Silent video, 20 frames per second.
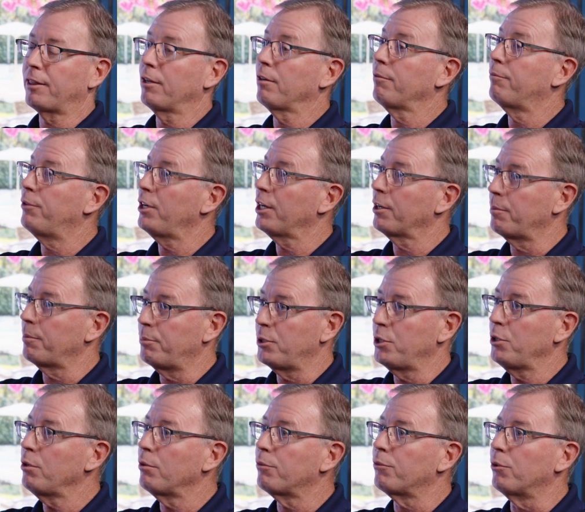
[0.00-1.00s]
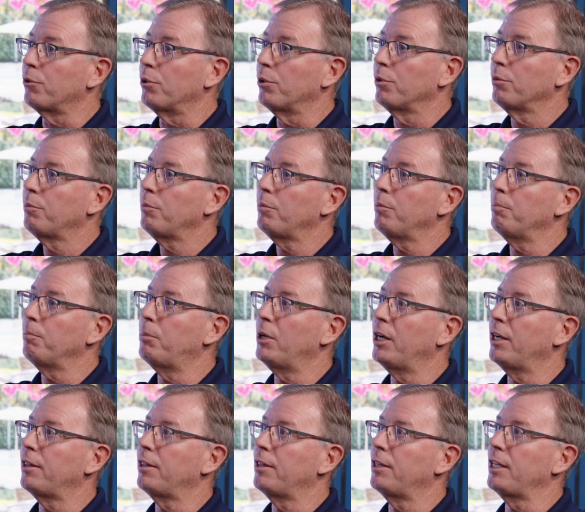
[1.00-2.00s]
They're very beautiful,
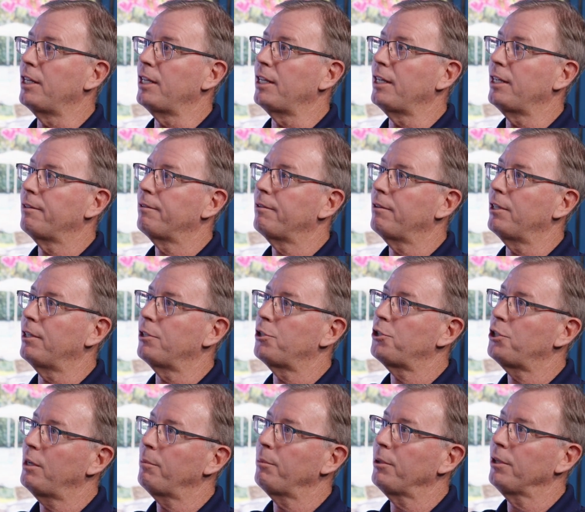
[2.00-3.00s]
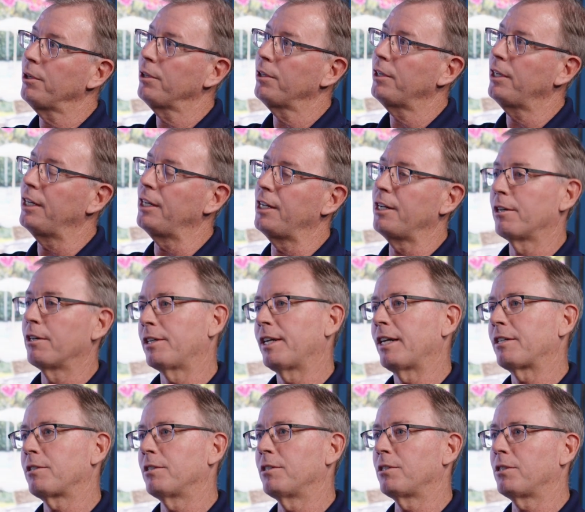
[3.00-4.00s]
but the shimmer and
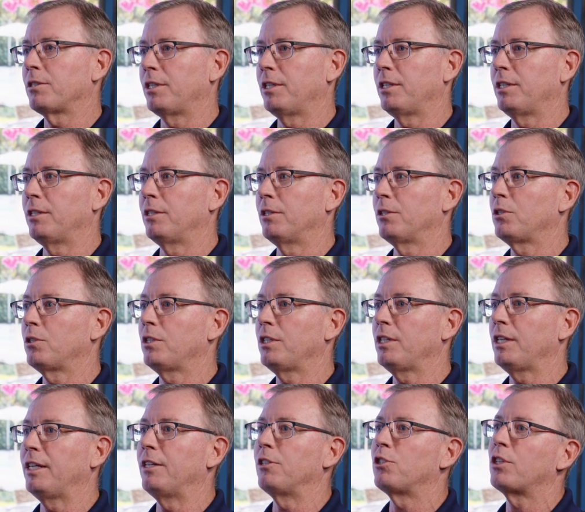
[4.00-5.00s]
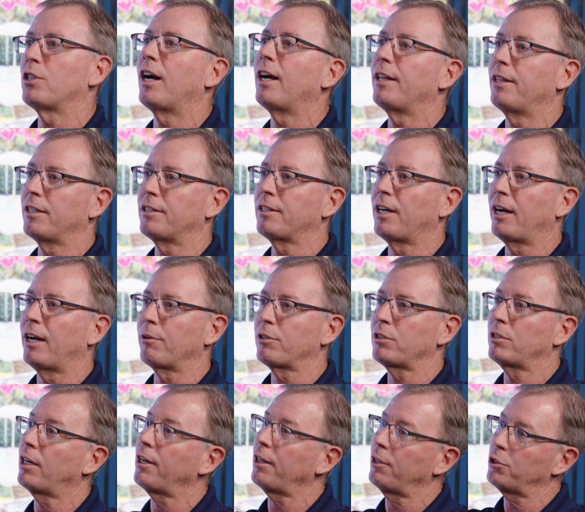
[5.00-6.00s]
iridescence is inside the tile.
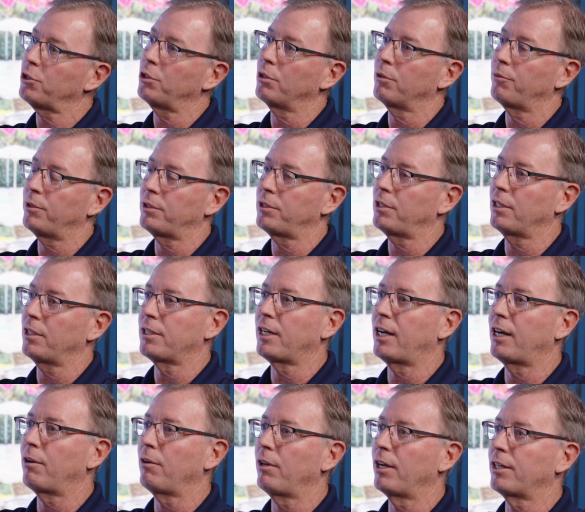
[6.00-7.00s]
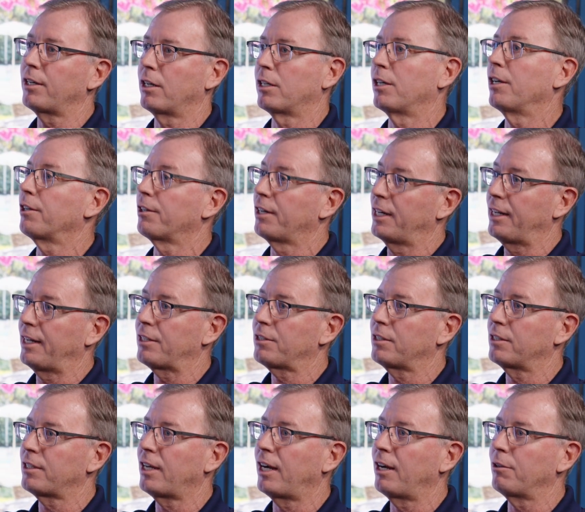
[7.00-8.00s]
It's not on the surface of the tile like our other
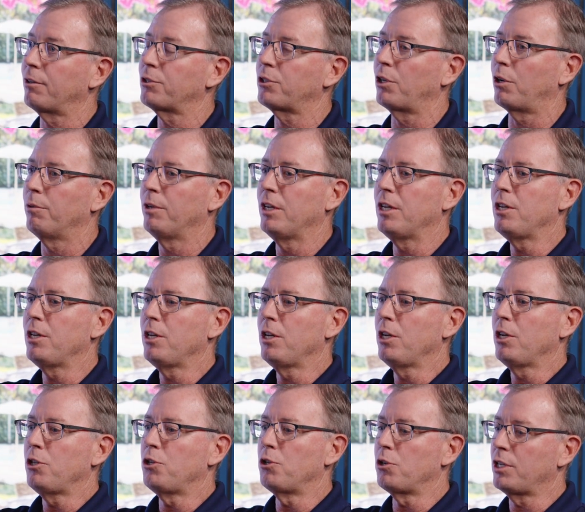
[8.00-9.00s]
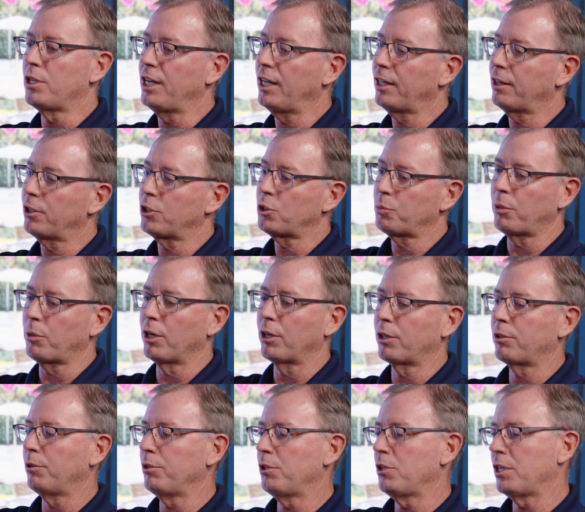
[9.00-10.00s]
iridescent tiles. So you get the
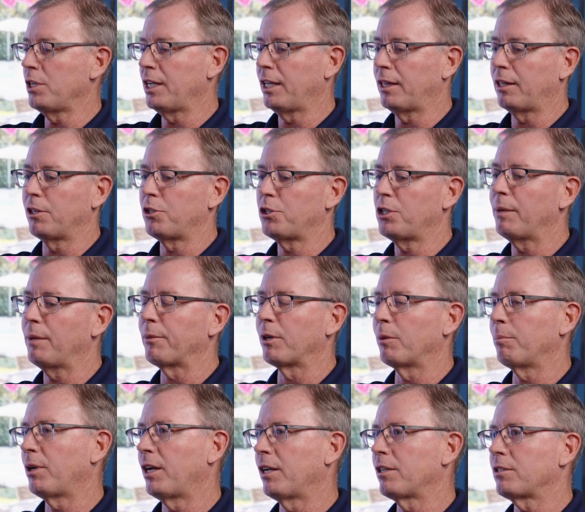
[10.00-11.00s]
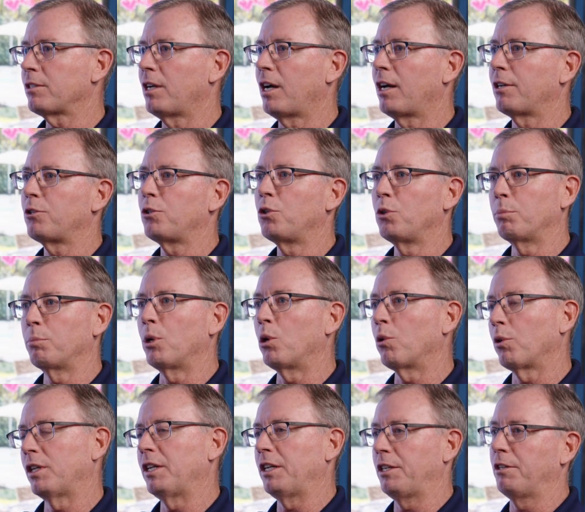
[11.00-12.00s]
sparkle, you get the shimmer, but it's not too
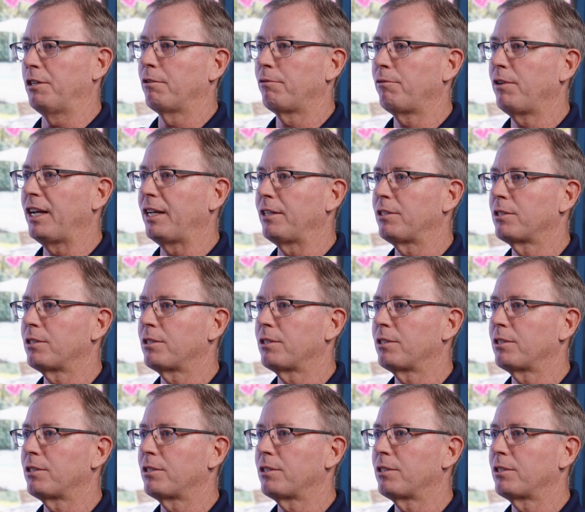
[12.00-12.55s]
bold and in your face.